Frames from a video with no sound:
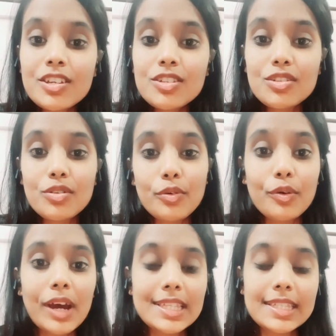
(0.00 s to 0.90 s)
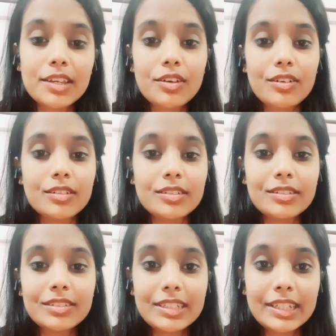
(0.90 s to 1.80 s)
So I secured
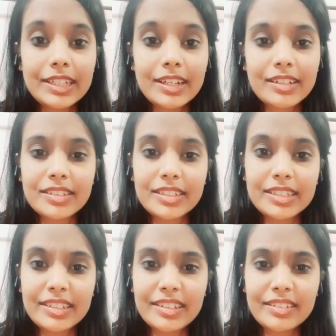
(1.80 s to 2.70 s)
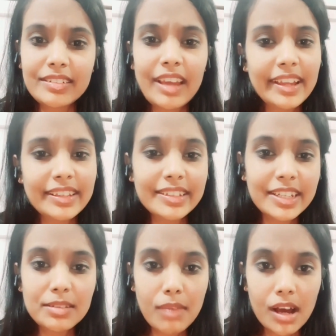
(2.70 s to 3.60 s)

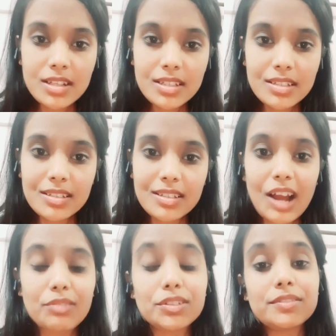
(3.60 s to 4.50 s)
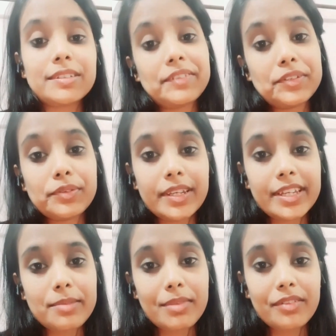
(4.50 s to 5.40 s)
398 marks out of
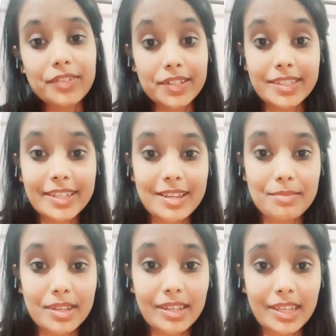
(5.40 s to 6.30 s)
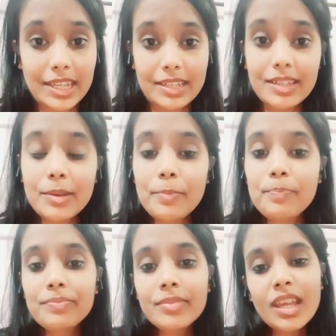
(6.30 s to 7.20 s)
720 in my first attempt at NEET.
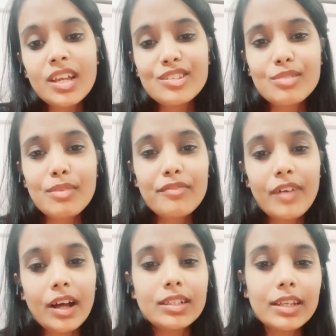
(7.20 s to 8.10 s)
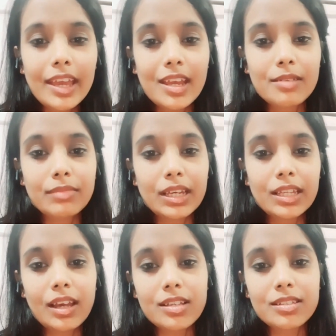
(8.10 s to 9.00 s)
So my father came and
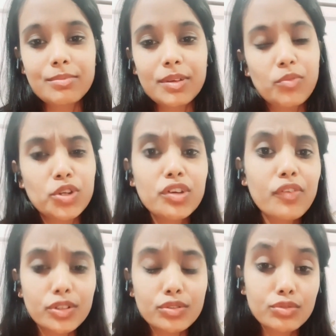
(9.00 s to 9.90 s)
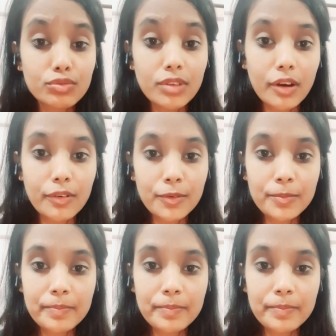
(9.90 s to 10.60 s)
he asked me, what do you want to do now?